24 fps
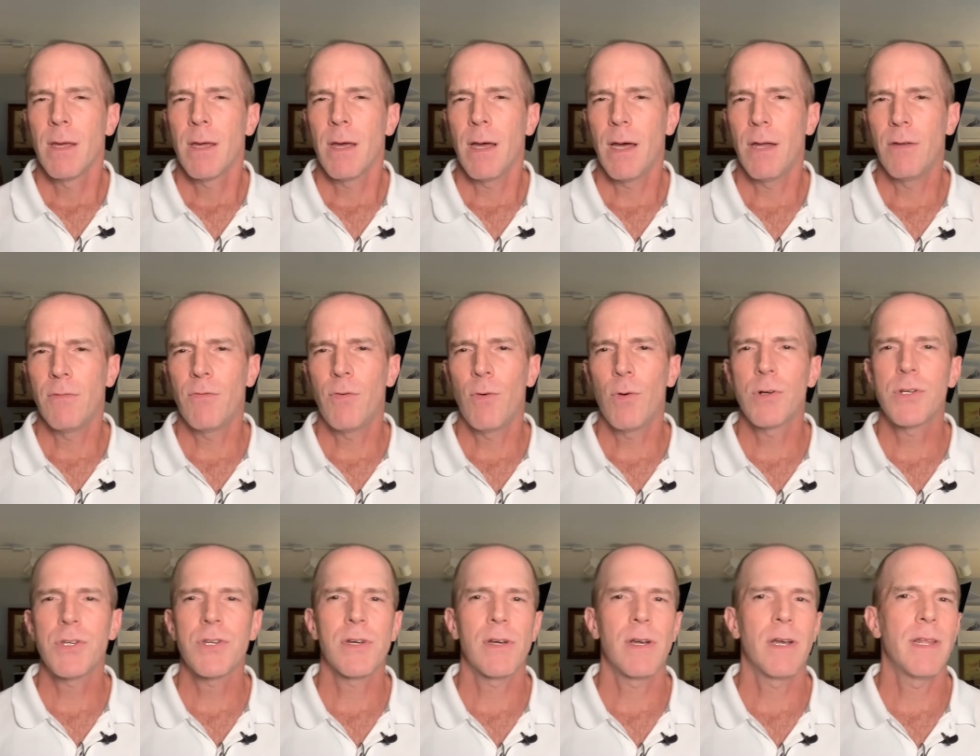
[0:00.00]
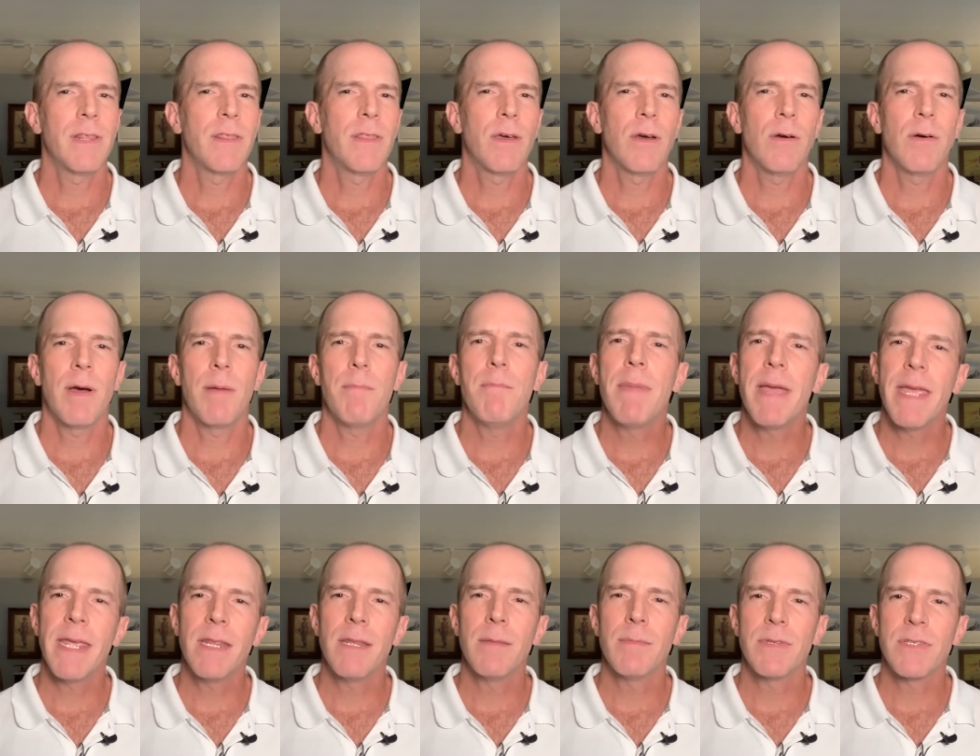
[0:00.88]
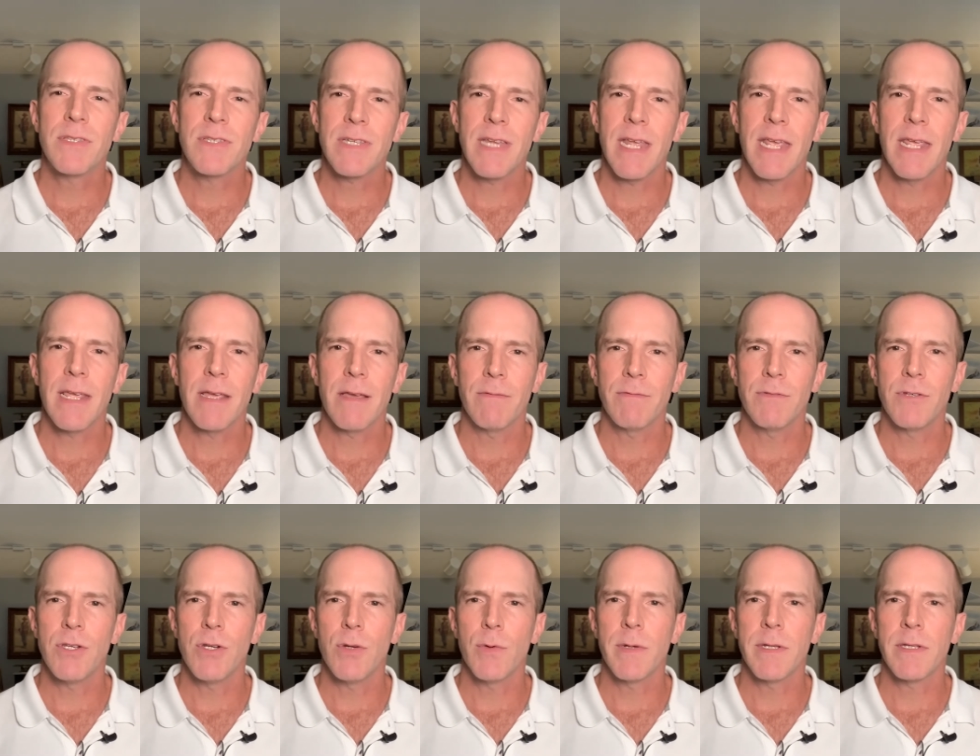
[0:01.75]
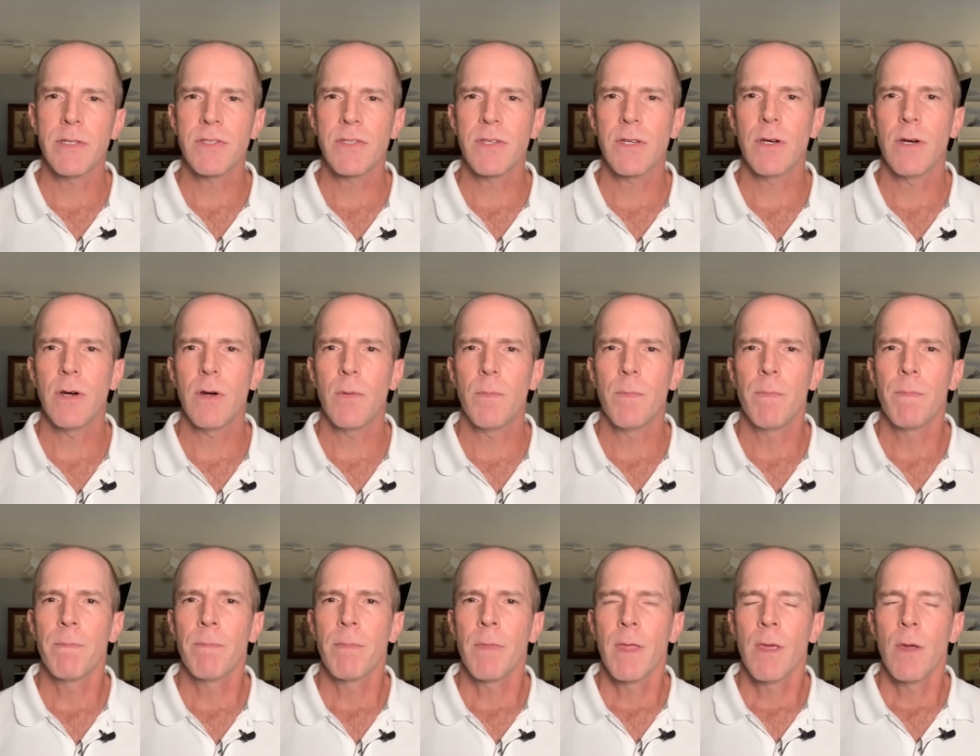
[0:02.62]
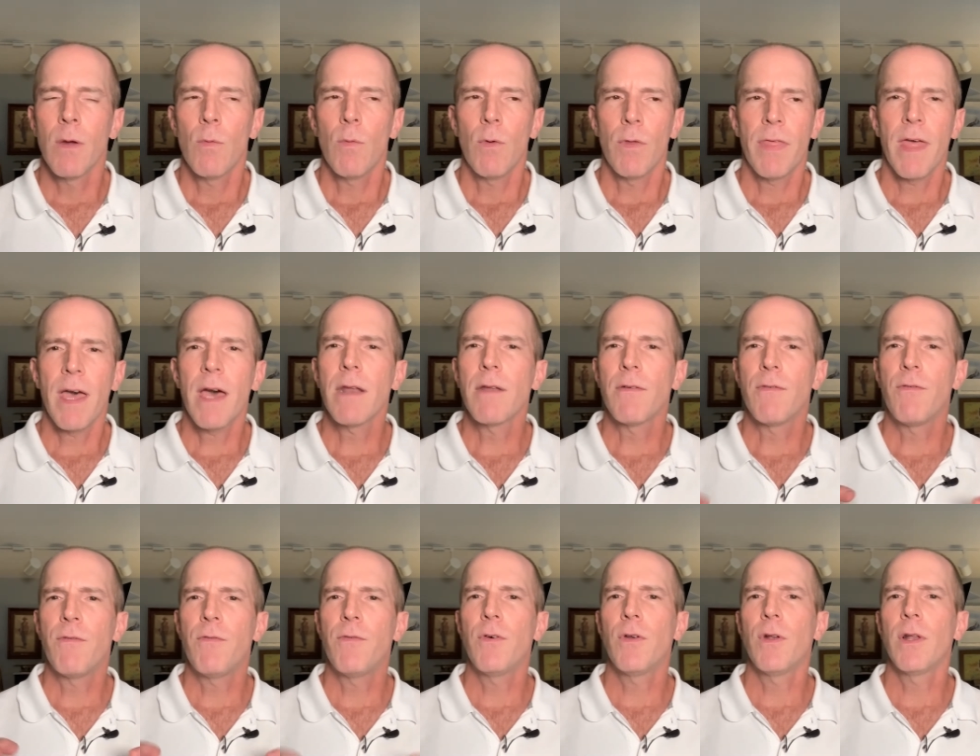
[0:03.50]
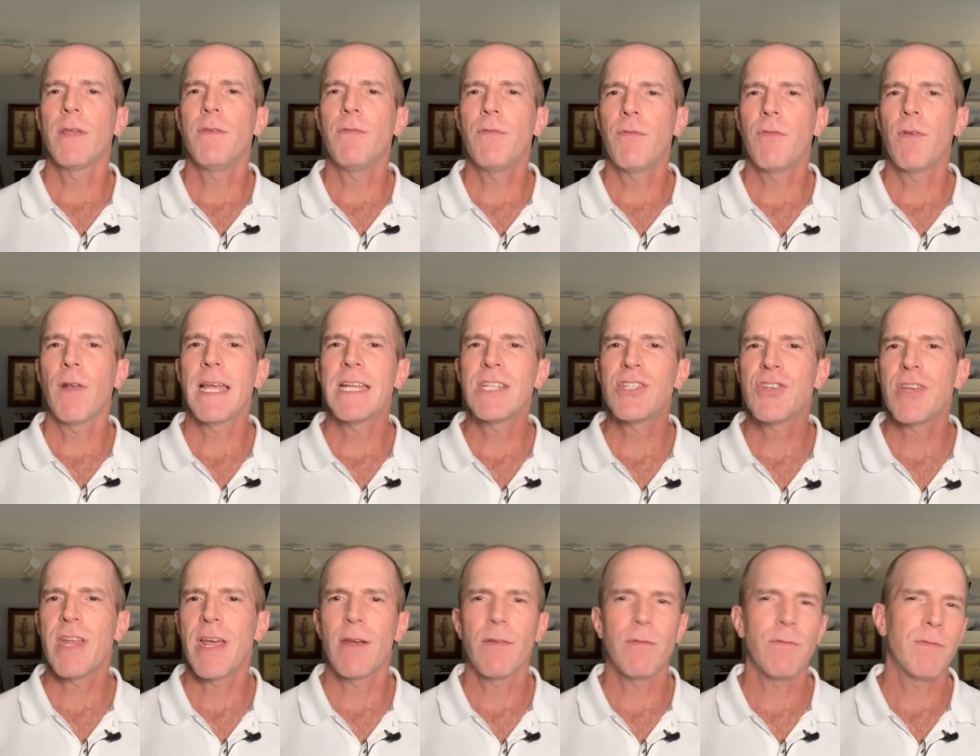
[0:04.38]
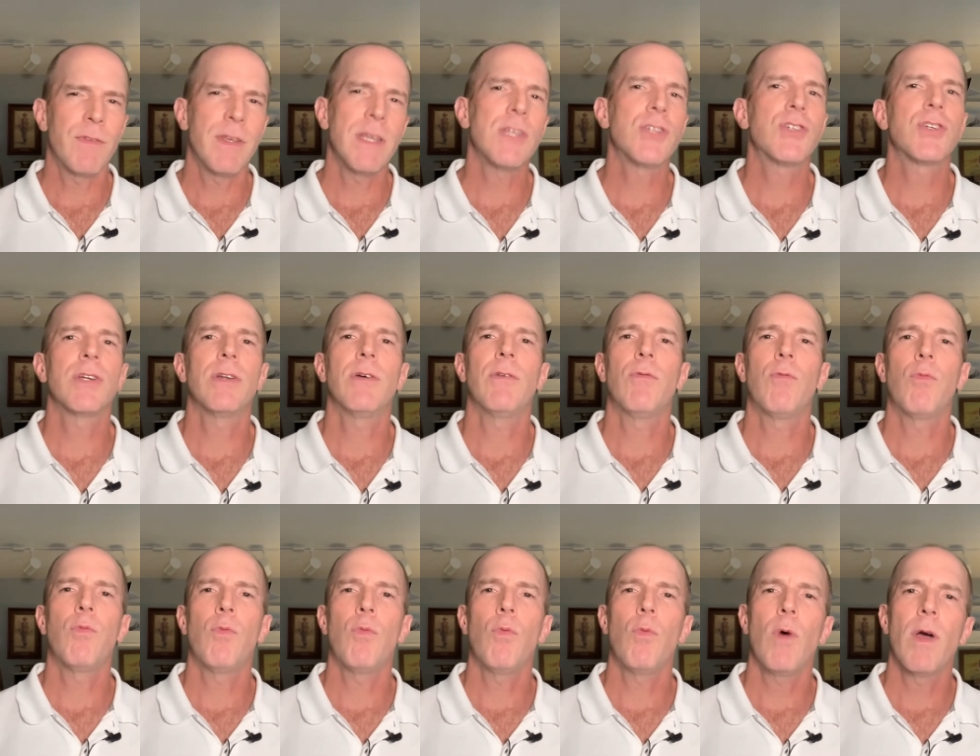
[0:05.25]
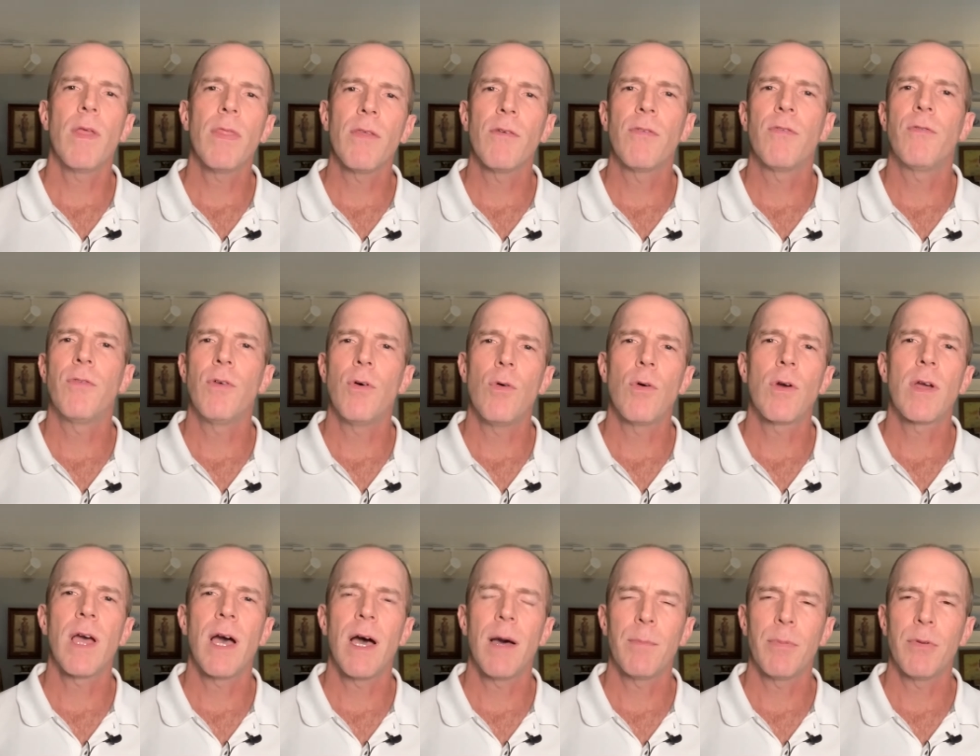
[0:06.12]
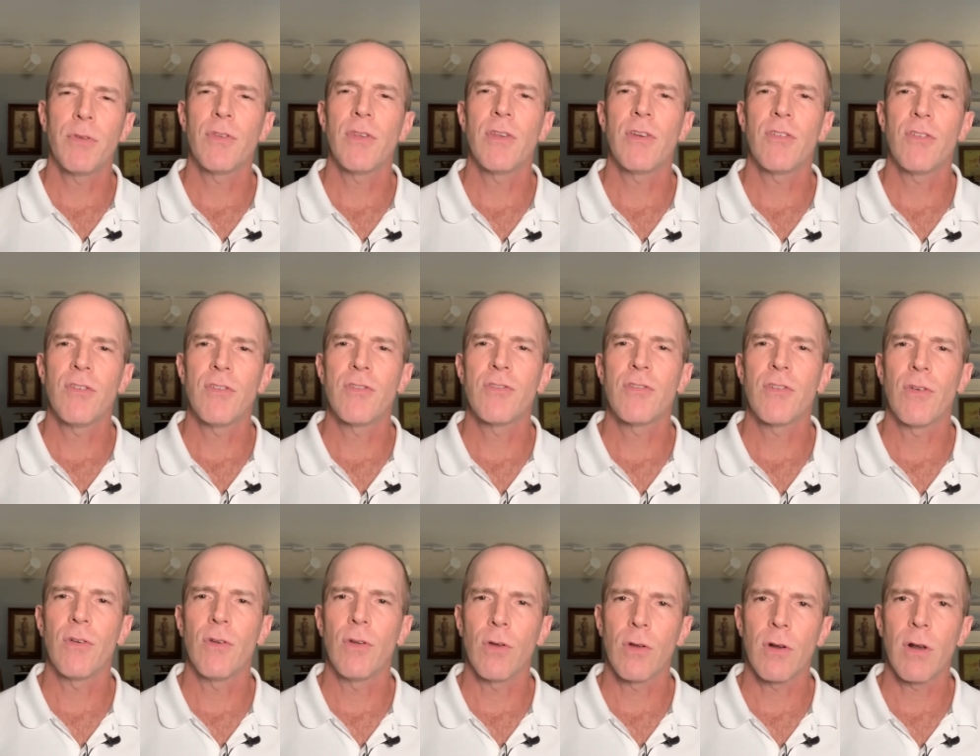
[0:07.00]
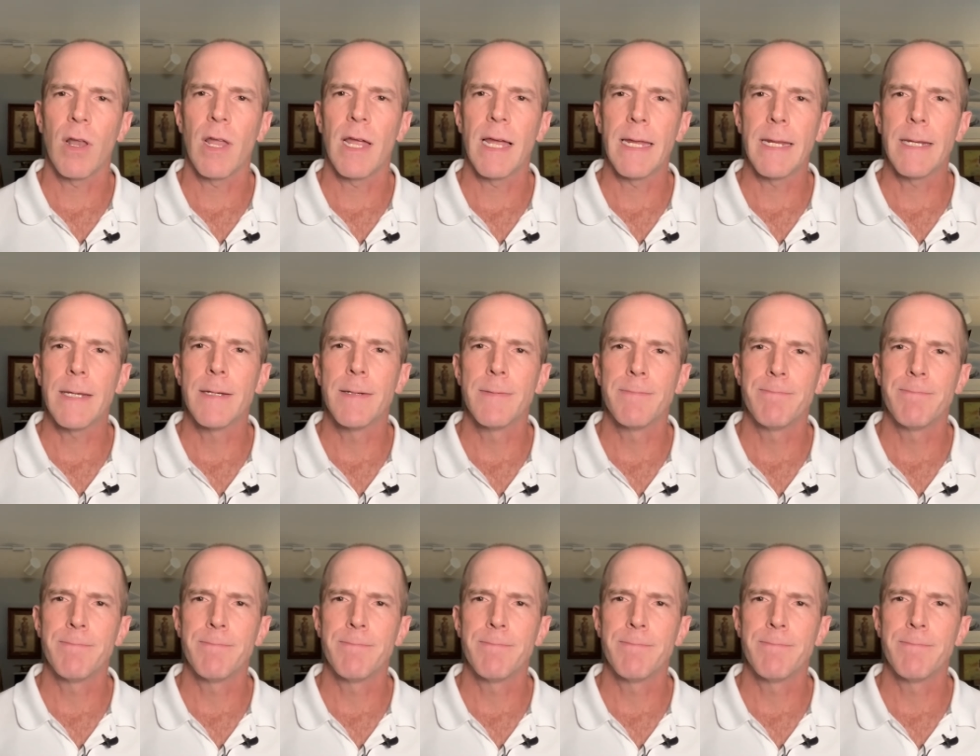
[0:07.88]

Unfortunately, though, I made the mistake of doing so without a fully fleshed out vision of what the full composition should look like.